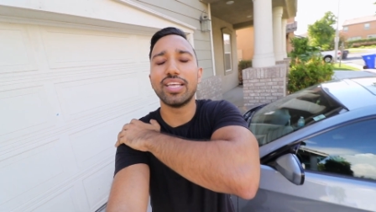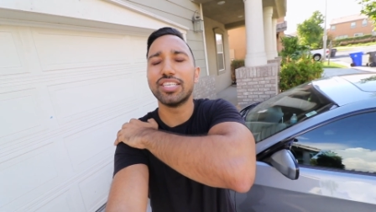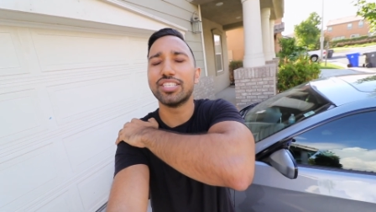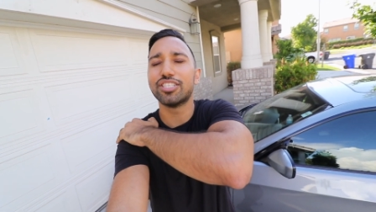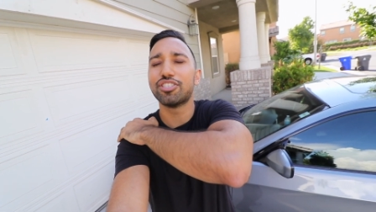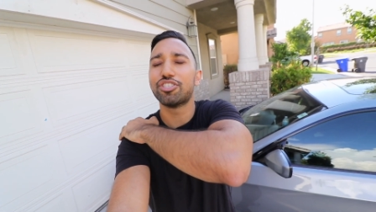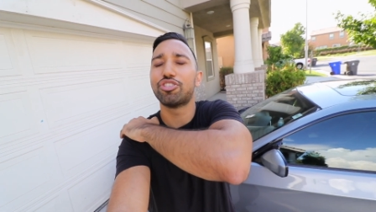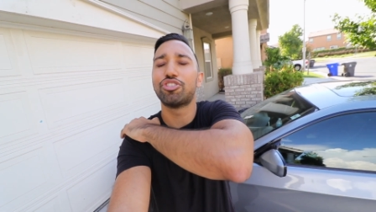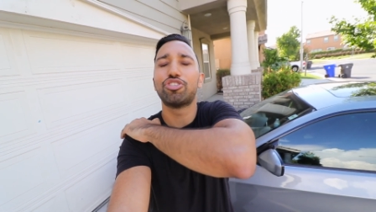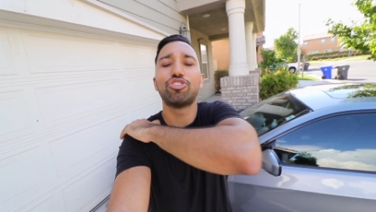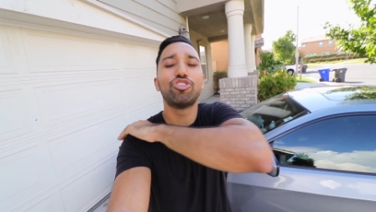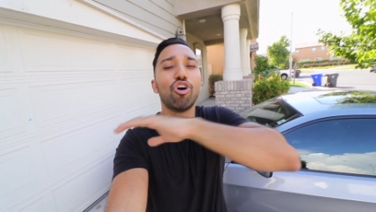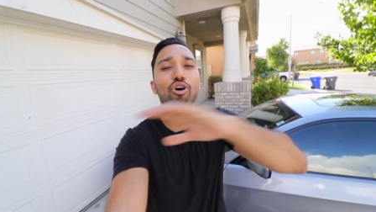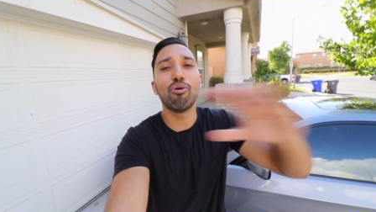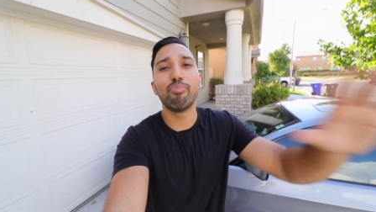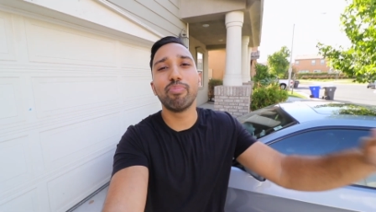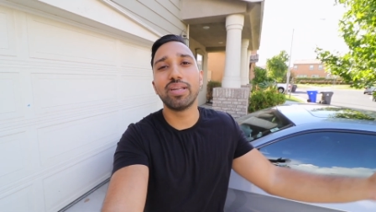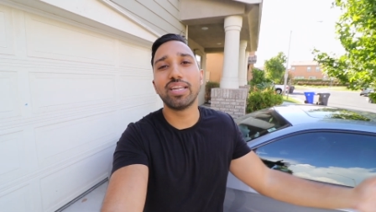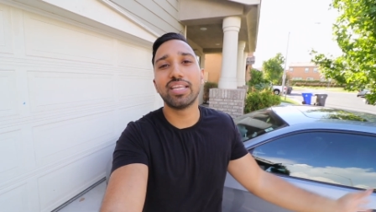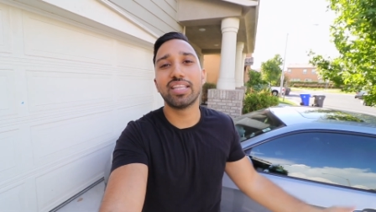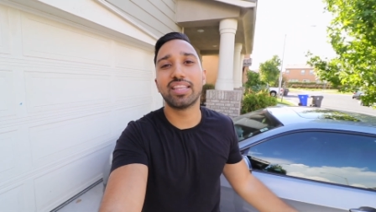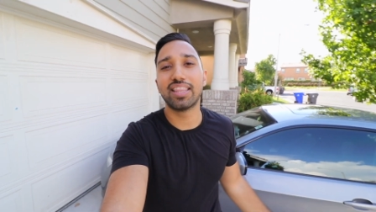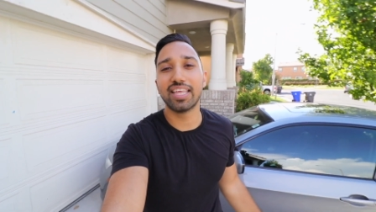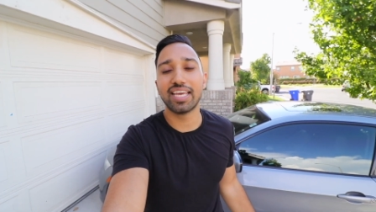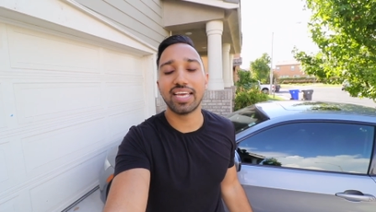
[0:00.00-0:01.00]
so
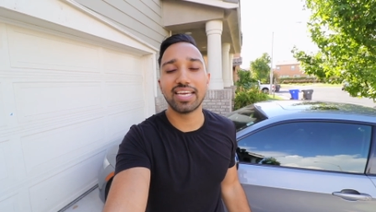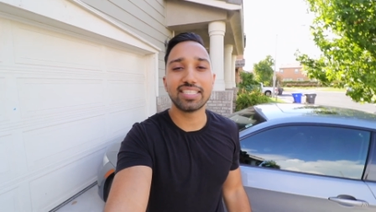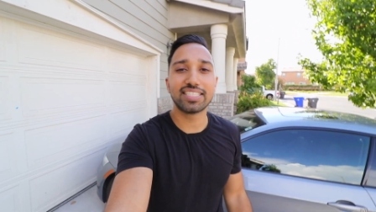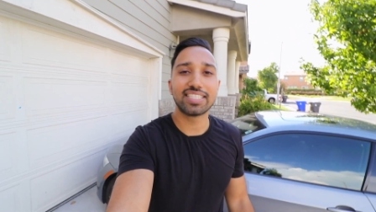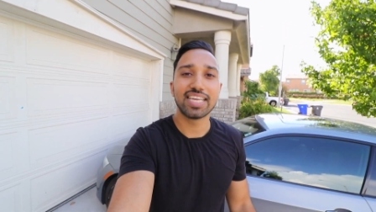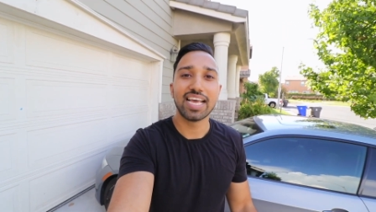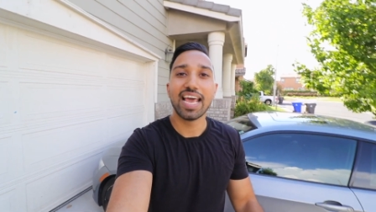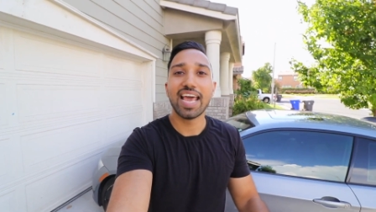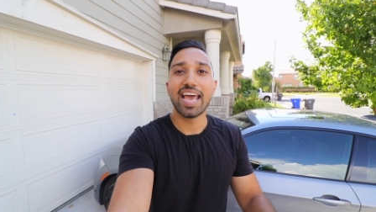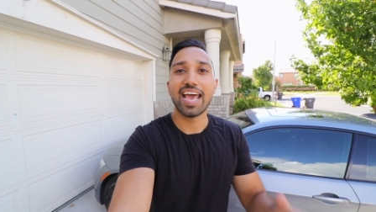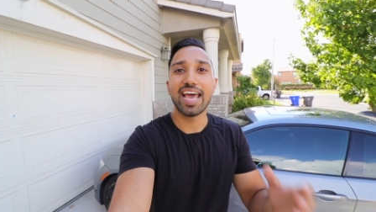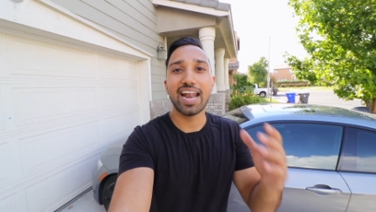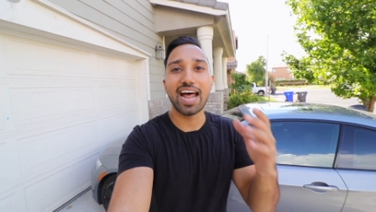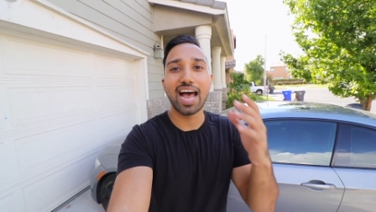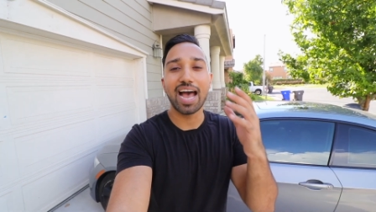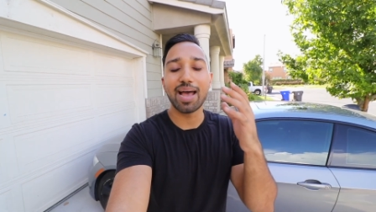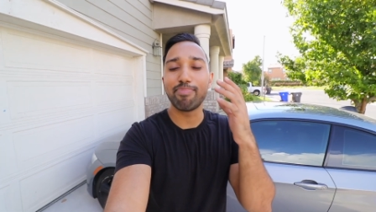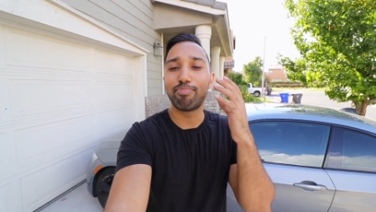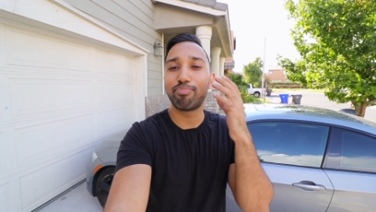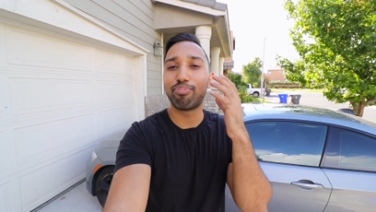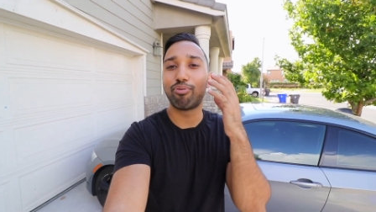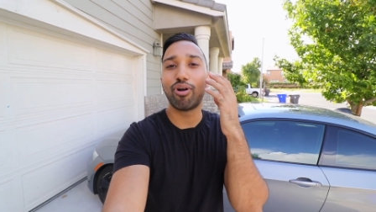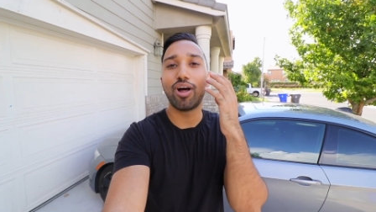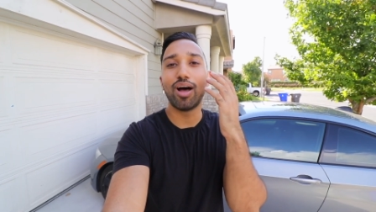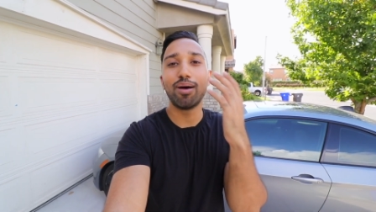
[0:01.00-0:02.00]
many things and I
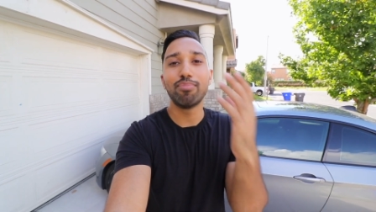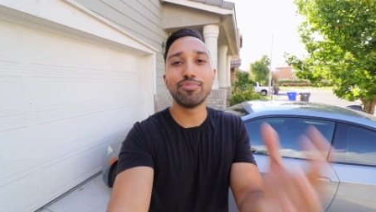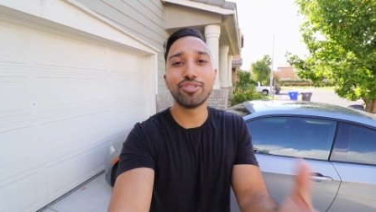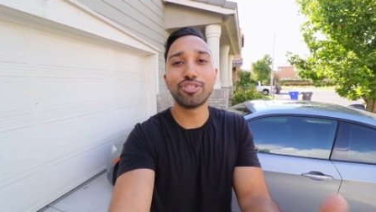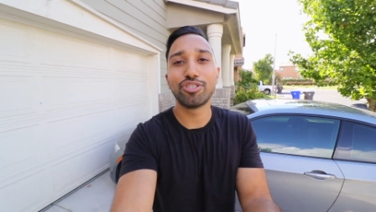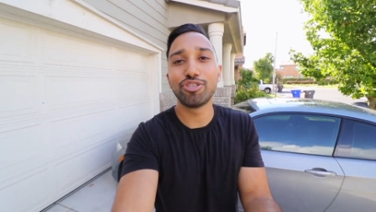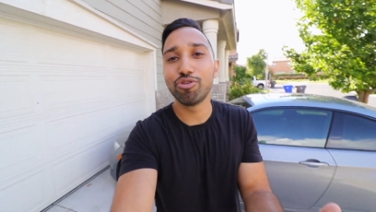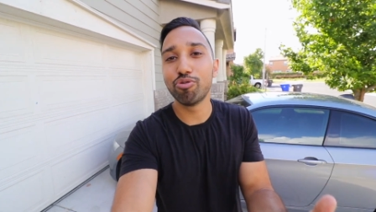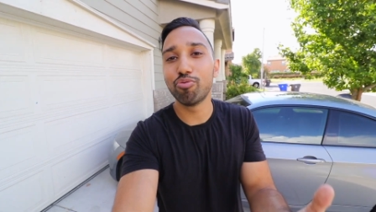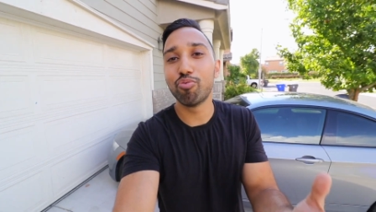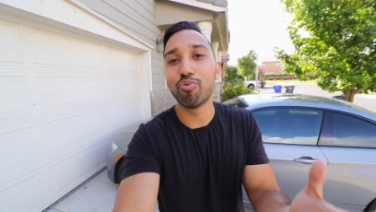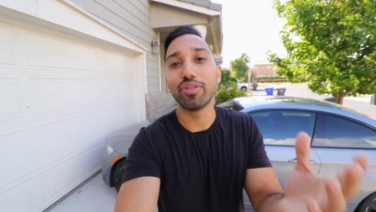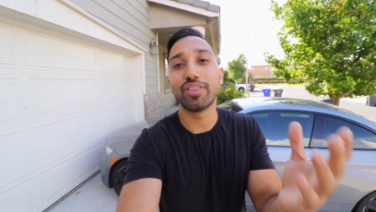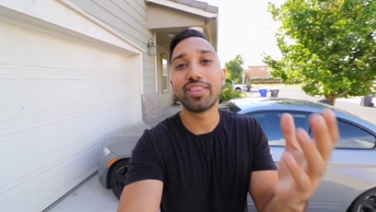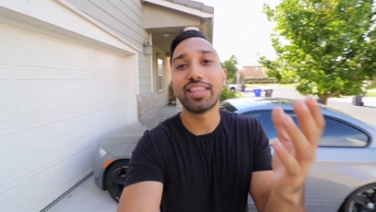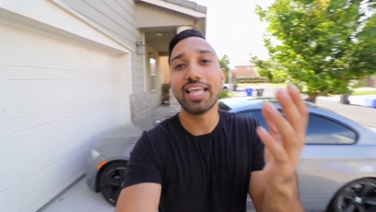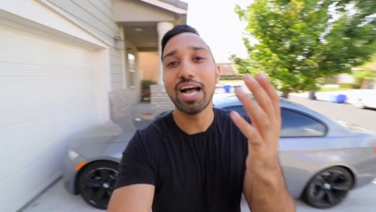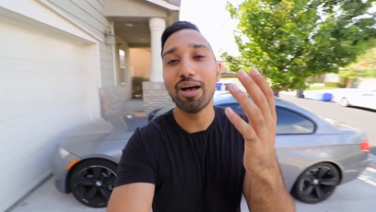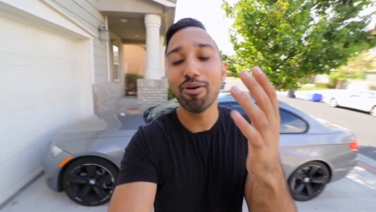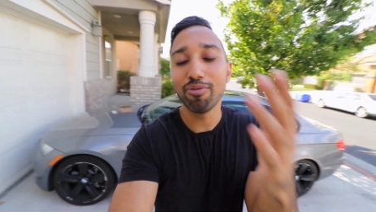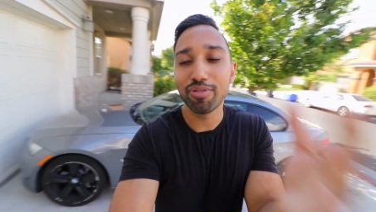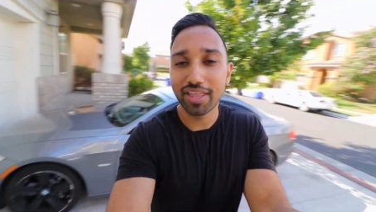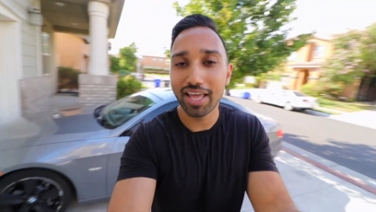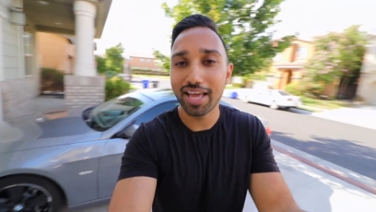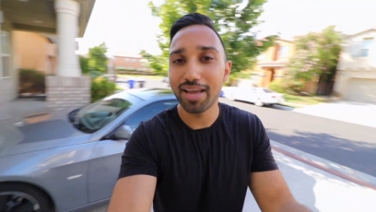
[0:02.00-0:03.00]
promise you
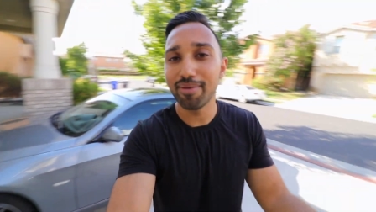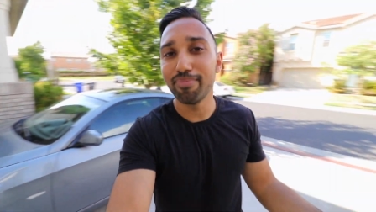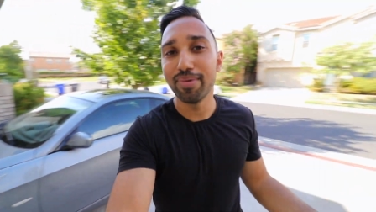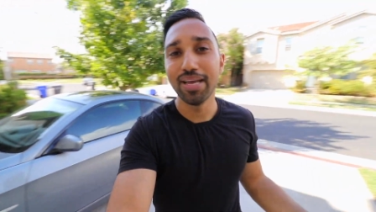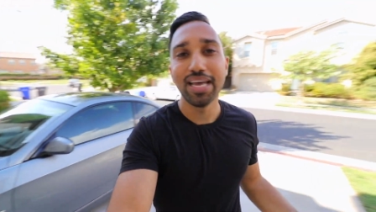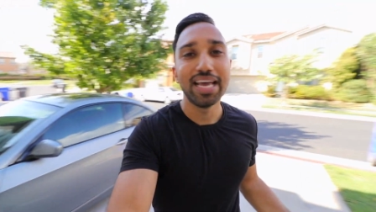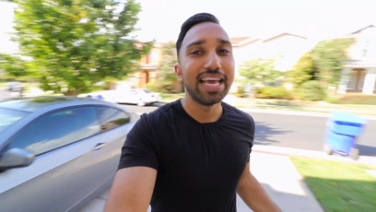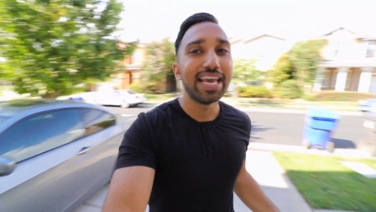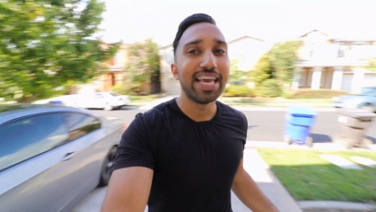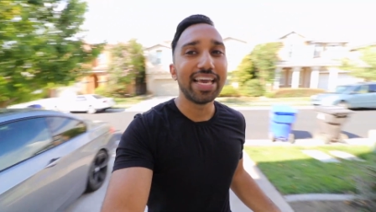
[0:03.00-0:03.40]
without them